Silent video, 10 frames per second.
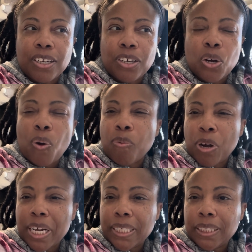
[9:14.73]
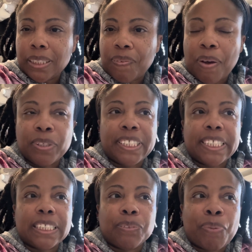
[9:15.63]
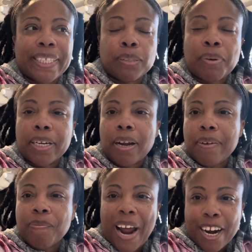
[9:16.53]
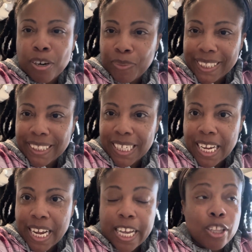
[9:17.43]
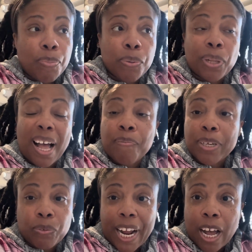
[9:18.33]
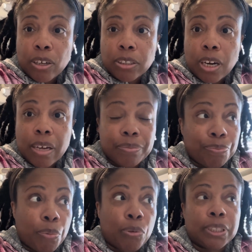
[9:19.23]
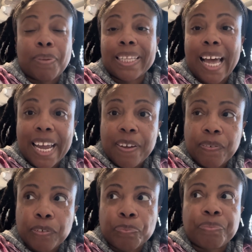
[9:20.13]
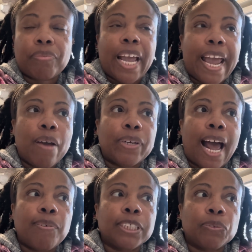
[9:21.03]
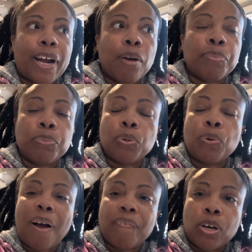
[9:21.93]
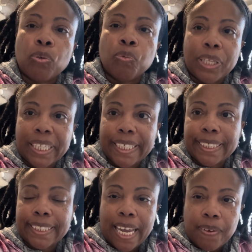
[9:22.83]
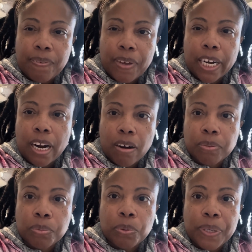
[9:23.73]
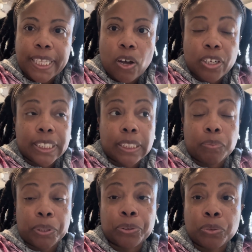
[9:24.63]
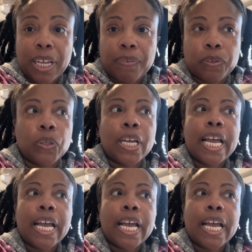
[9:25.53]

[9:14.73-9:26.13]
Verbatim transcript: who I was, if that was just based upon the environment, the people I've been around uh, most of my life, and when I was around people who I felt really safe and comfortable with on a spiritual level,